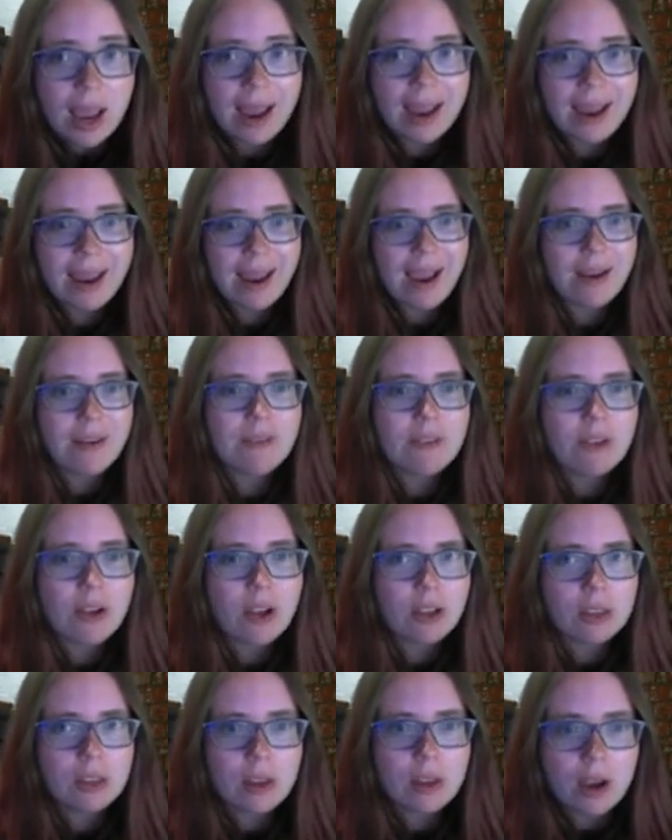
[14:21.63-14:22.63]
I have
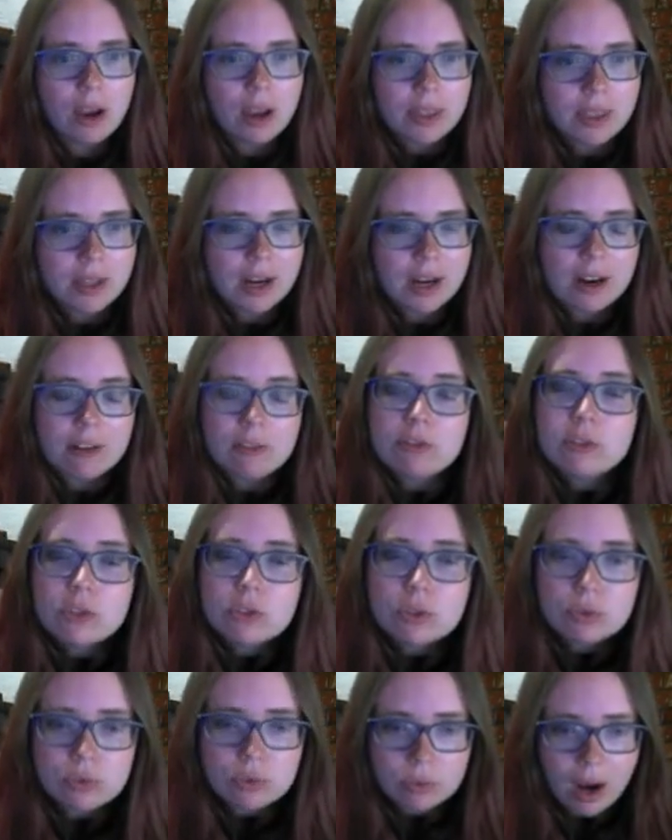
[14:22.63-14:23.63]
a lot that I've
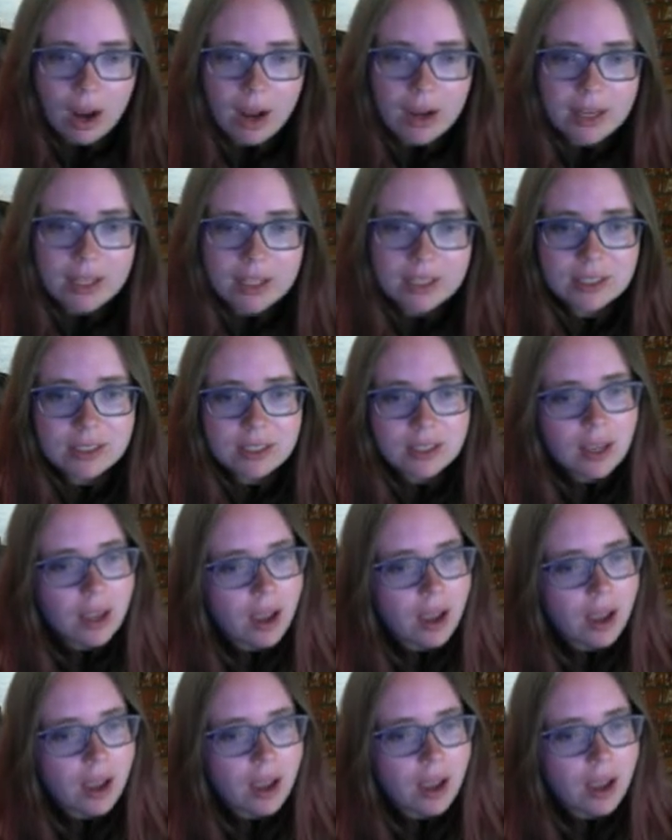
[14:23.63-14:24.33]
tried.